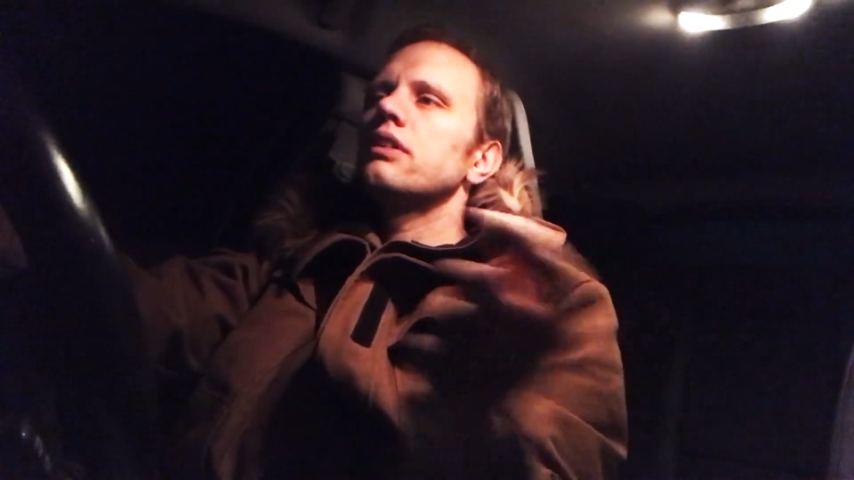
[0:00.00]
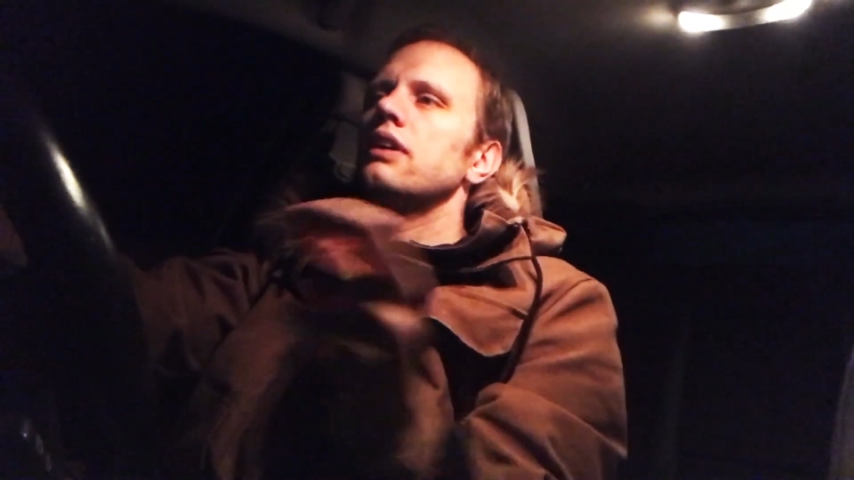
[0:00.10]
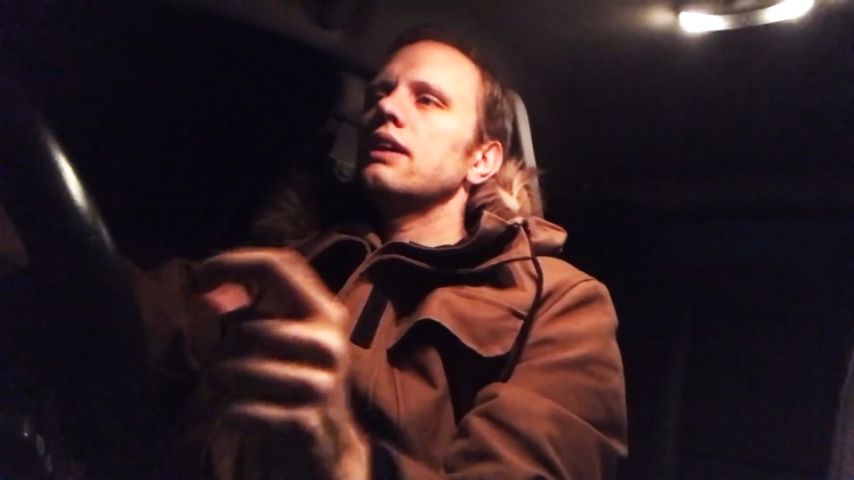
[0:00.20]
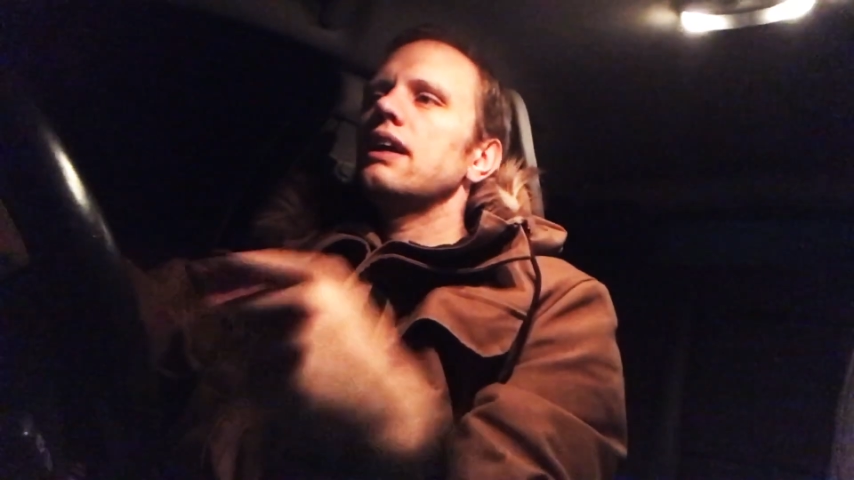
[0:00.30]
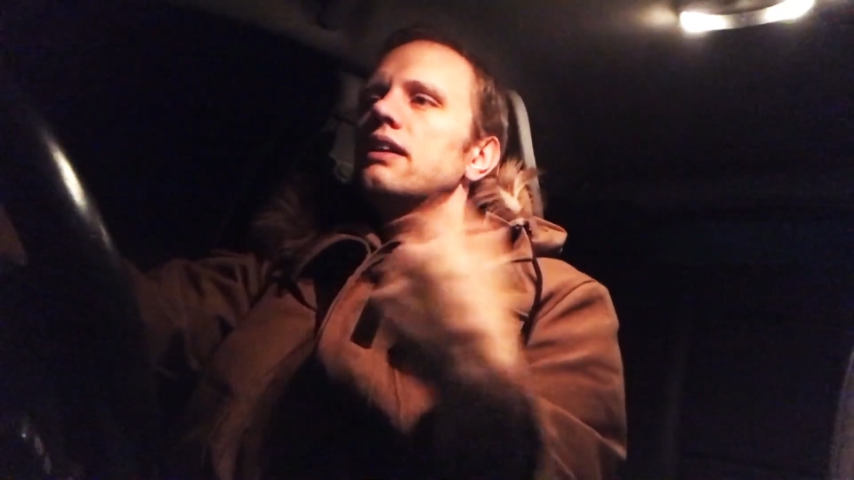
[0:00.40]

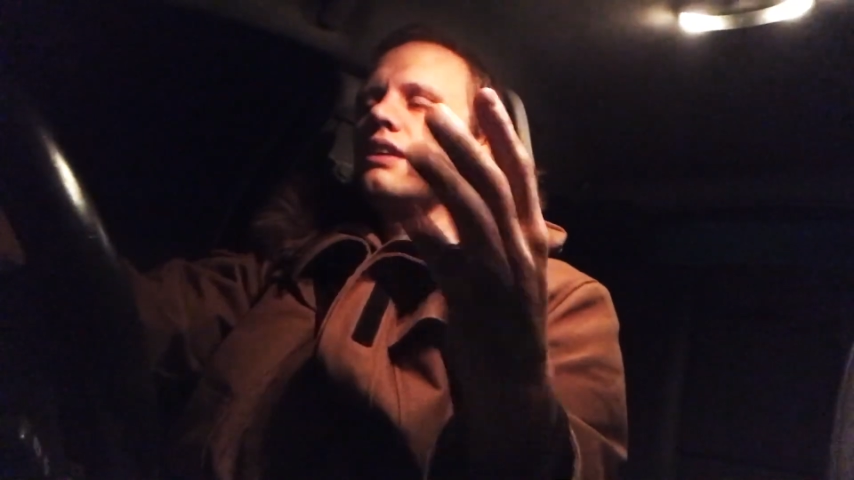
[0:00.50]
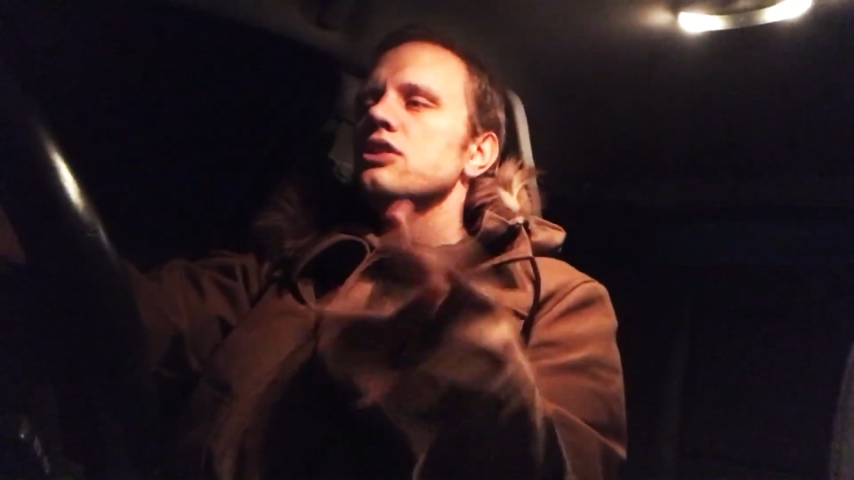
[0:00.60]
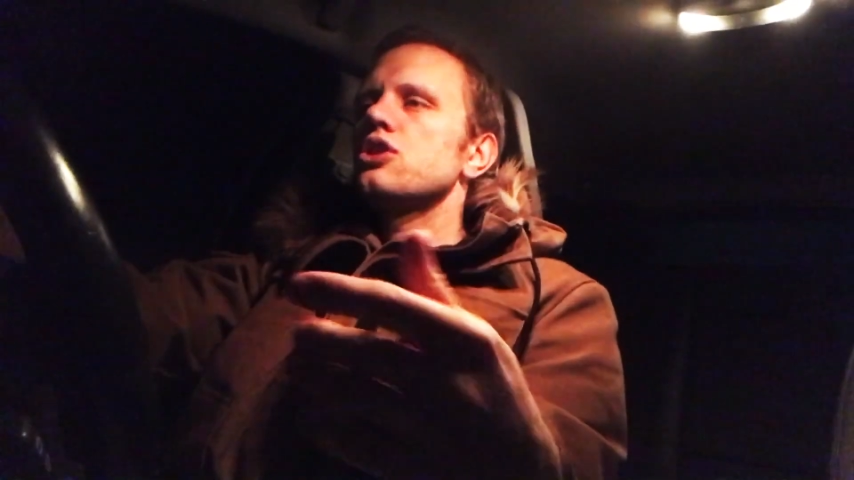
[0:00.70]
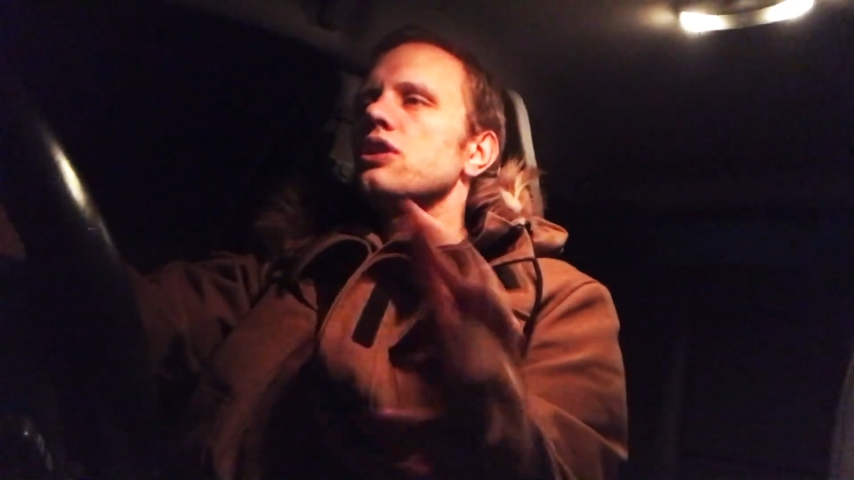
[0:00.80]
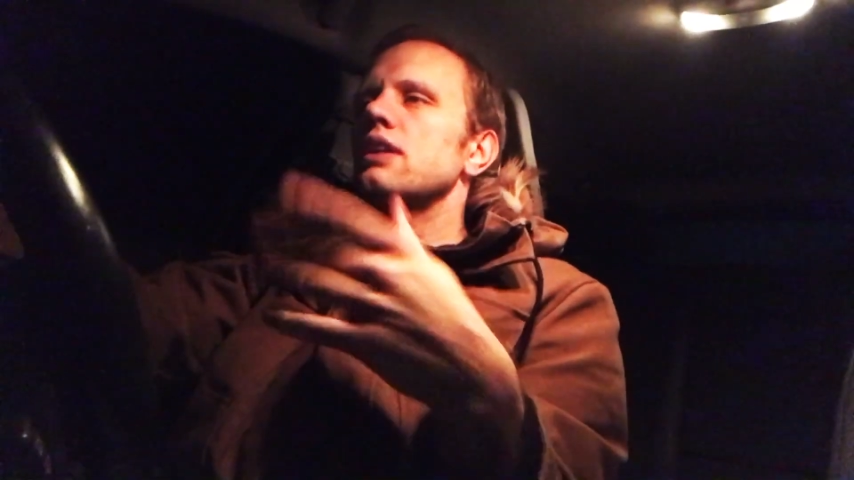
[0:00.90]
and get
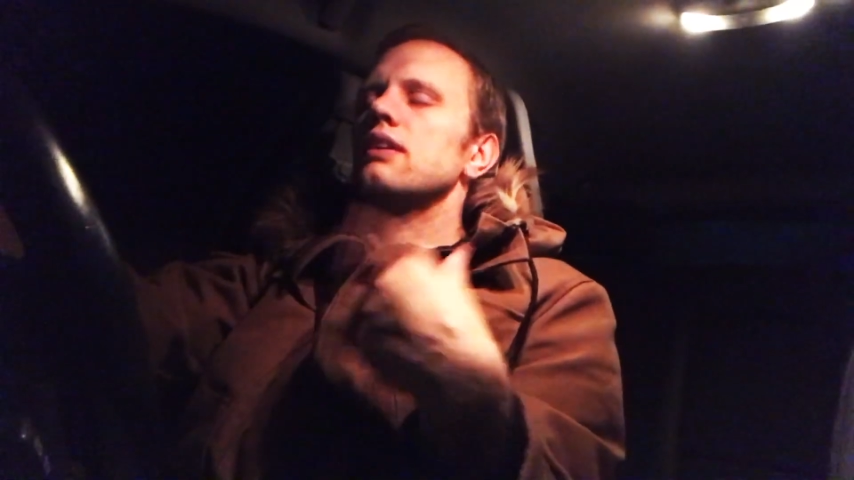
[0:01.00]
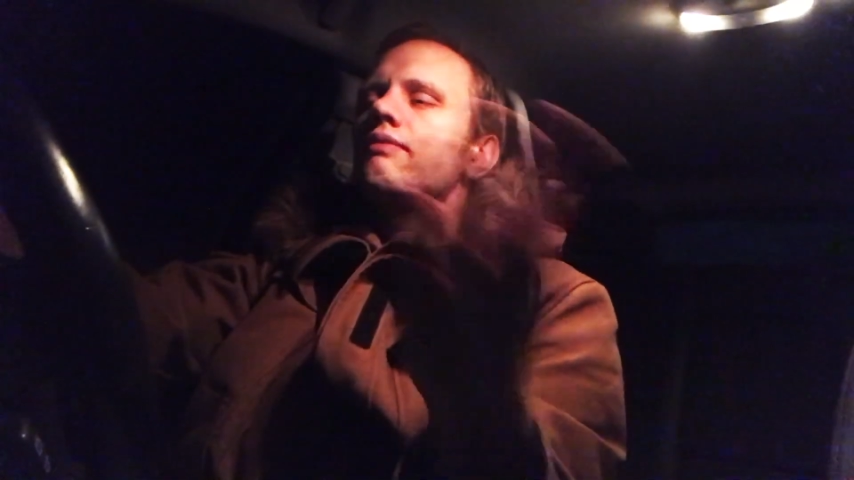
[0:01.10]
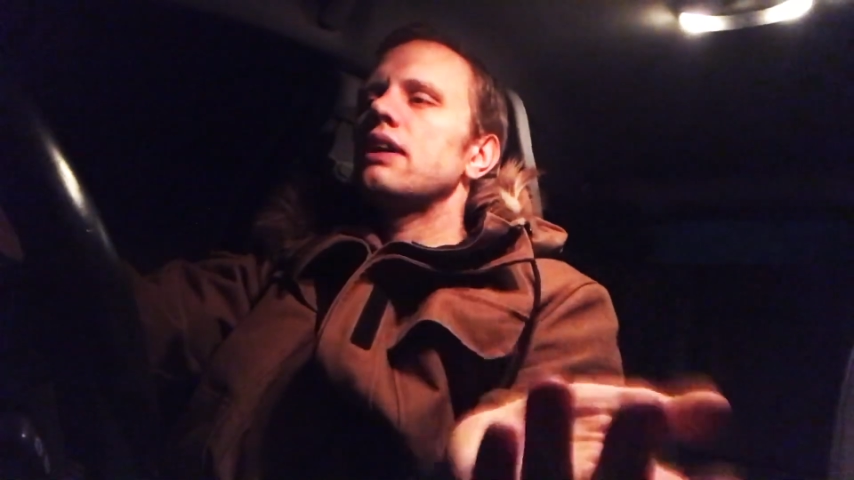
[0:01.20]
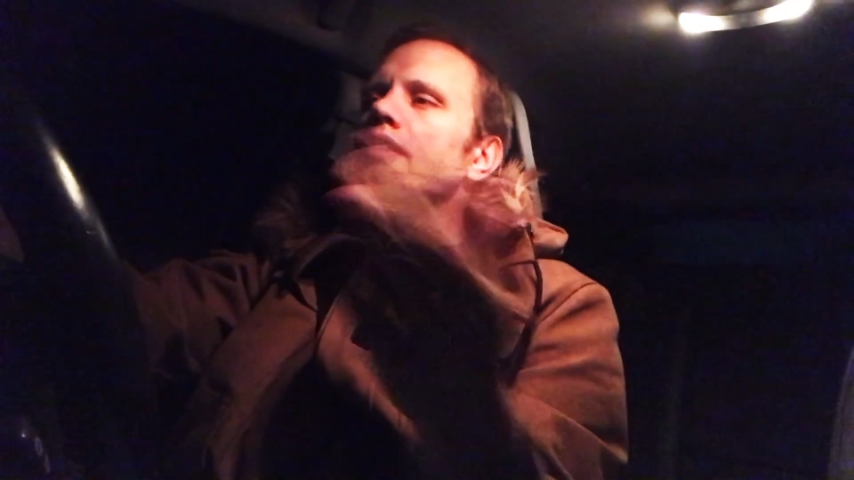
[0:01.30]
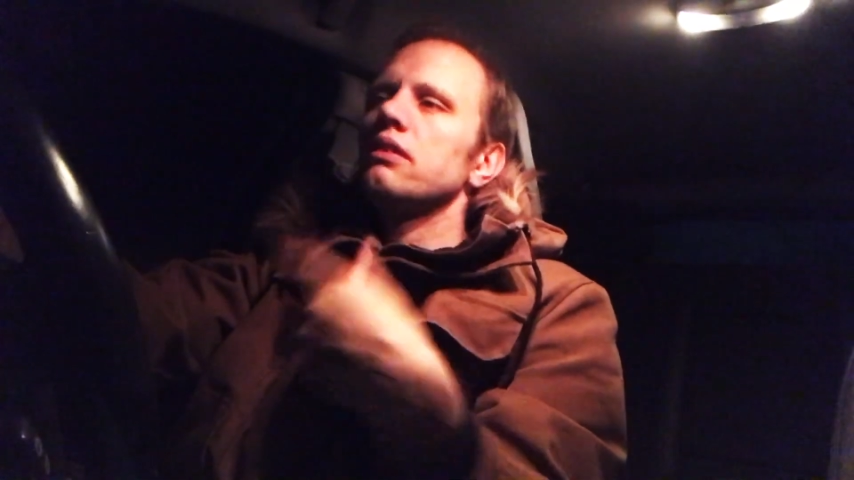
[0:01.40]
each key and
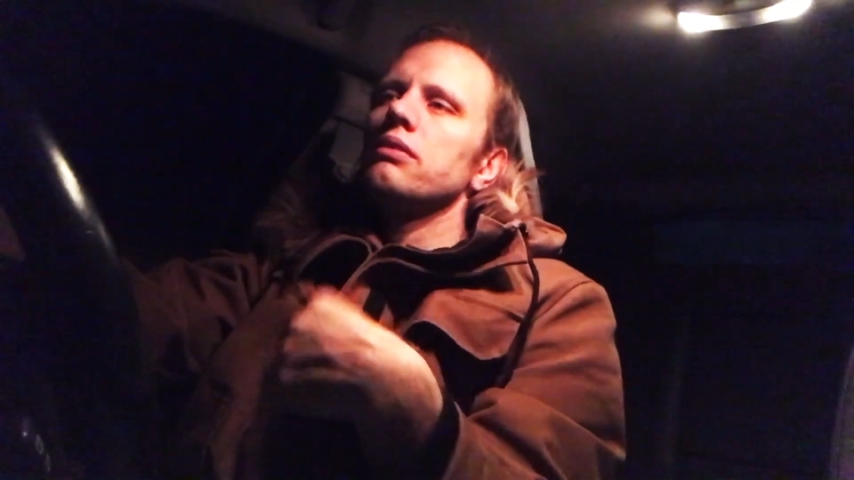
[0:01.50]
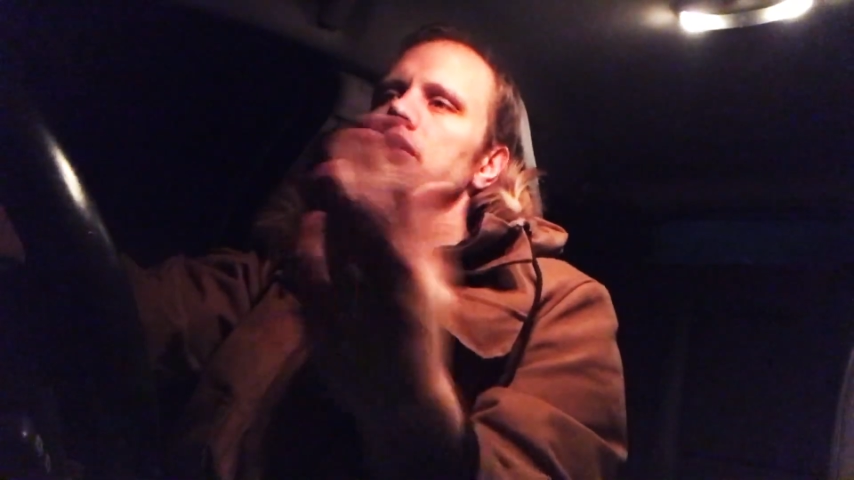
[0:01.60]
value